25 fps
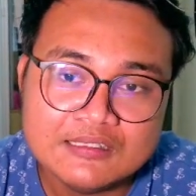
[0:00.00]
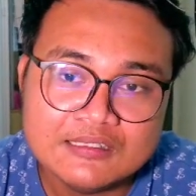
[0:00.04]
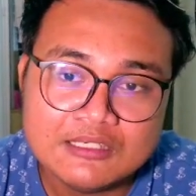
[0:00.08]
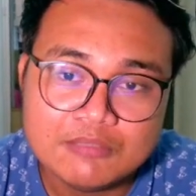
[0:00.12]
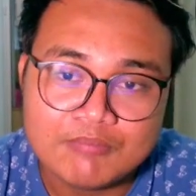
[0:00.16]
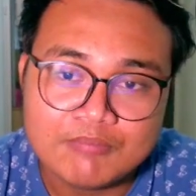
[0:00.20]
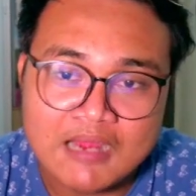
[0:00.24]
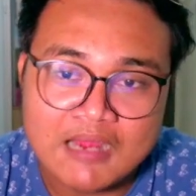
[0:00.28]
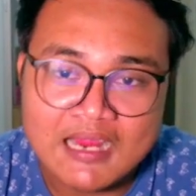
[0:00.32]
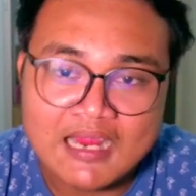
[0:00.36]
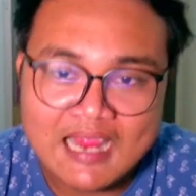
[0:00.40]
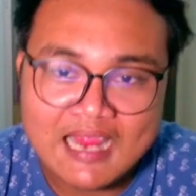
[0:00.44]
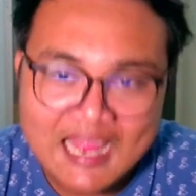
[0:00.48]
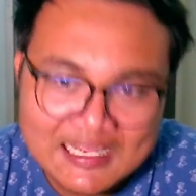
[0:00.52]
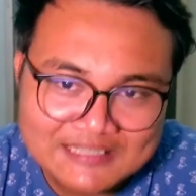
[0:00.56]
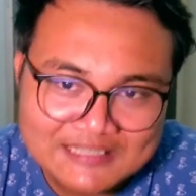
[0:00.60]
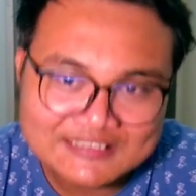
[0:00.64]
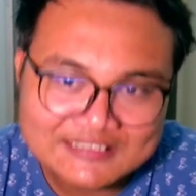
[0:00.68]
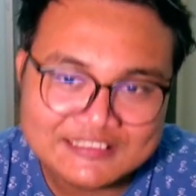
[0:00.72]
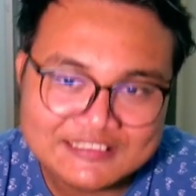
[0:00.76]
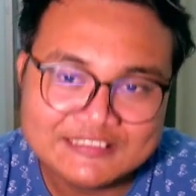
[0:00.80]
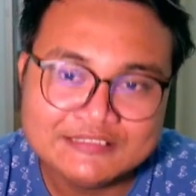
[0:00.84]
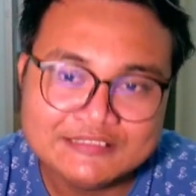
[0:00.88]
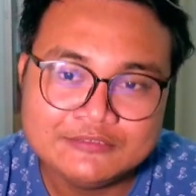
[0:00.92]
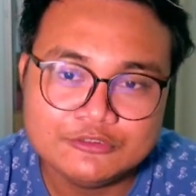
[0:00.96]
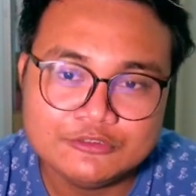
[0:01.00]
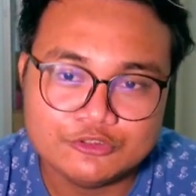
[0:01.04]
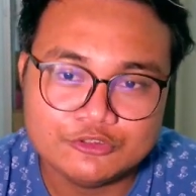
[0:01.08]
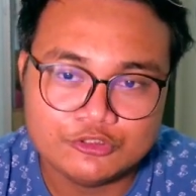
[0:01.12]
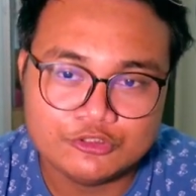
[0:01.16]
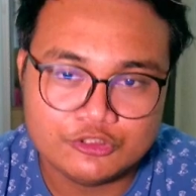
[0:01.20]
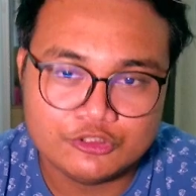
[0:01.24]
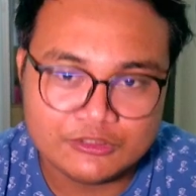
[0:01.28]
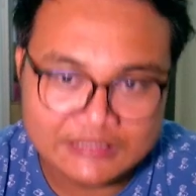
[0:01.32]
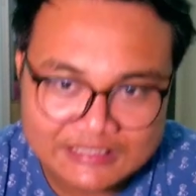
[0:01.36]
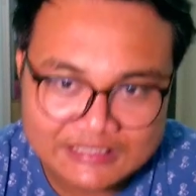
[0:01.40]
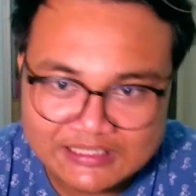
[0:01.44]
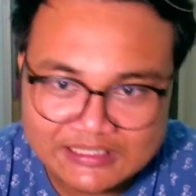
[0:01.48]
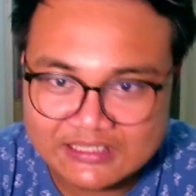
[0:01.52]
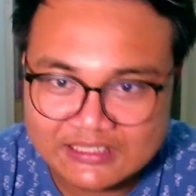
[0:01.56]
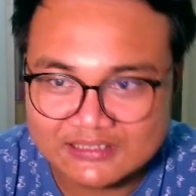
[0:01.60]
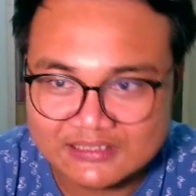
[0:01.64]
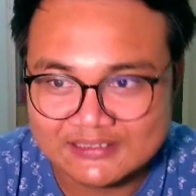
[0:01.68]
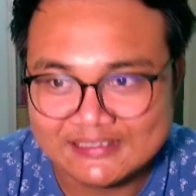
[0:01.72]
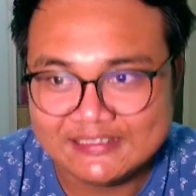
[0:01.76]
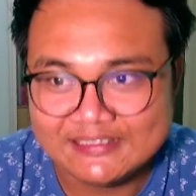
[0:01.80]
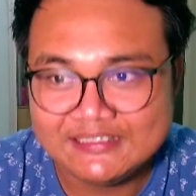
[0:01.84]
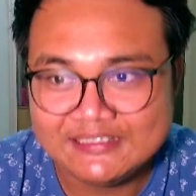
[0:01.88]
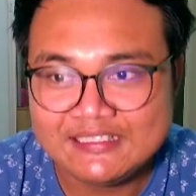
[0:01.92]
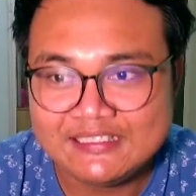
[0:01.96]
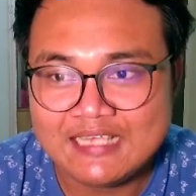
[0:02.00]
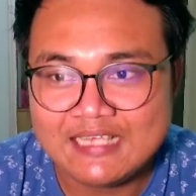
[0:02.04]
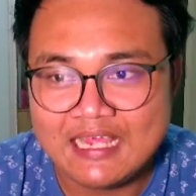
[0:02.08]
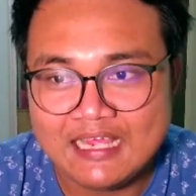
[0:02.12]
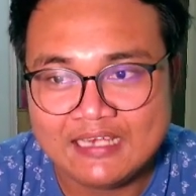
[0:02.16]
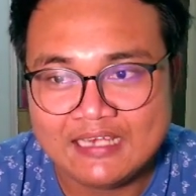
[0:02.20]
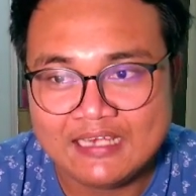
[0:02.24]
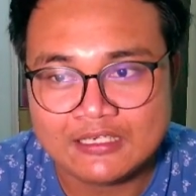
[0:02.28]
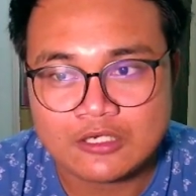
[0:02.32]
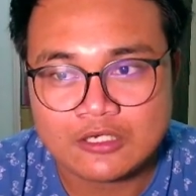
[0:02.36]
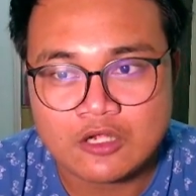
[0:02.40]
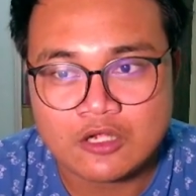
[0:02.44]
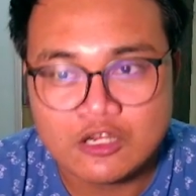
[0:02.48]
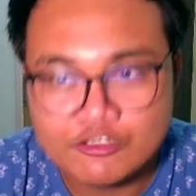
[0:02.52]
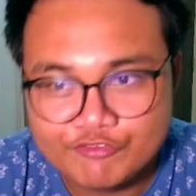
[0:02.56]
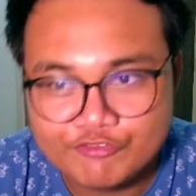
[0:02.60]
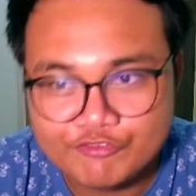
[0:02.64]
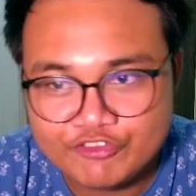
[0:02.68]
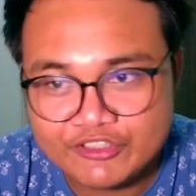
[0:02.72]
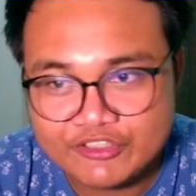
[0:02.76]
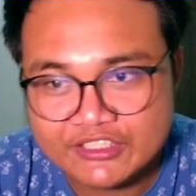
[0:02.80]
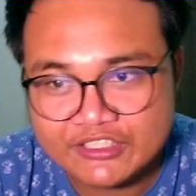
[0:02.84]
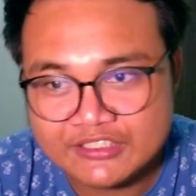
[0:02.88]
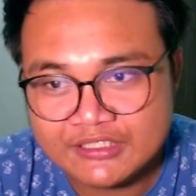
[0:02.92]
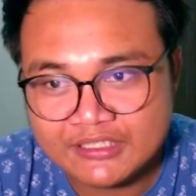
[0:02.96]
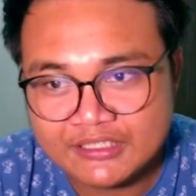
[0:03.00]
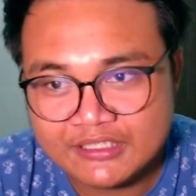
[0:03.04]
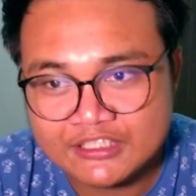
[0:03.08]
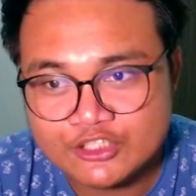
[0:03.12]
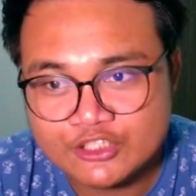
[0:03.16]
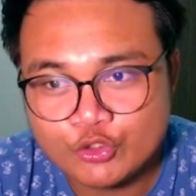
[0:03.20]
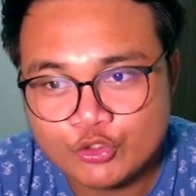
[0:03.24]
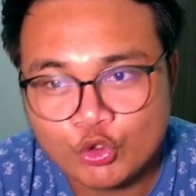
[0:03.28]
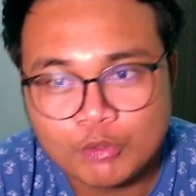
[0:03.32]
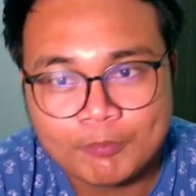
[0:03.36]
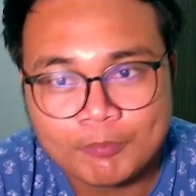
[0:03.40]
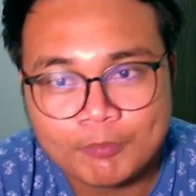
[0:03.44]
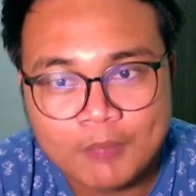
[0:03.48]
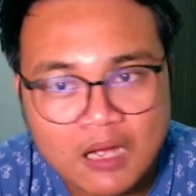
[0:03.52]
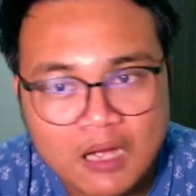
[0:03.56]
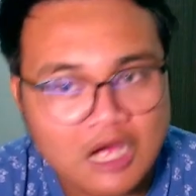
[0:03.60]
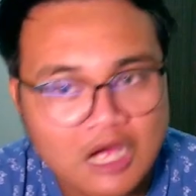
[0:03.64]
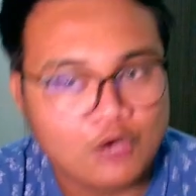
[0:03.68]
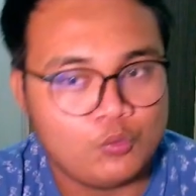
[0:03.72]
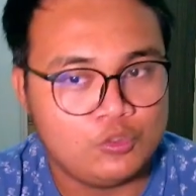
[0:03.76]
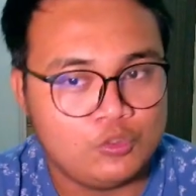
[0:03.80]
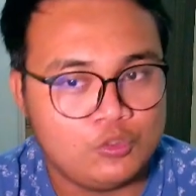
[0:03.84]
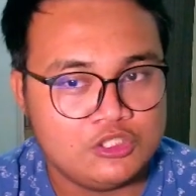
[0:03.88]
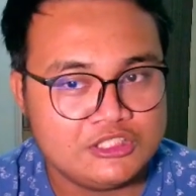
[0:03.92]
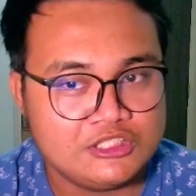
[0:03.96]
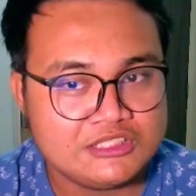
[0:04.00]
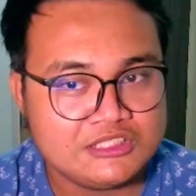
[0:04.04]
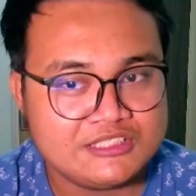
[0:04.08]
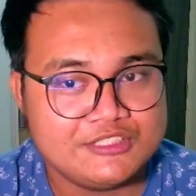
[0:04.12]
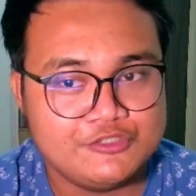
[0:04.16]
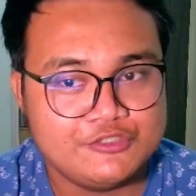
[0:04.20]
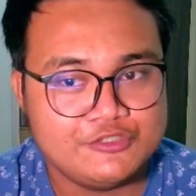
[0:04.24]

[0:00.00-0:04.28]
By acting regally and confident in your powers,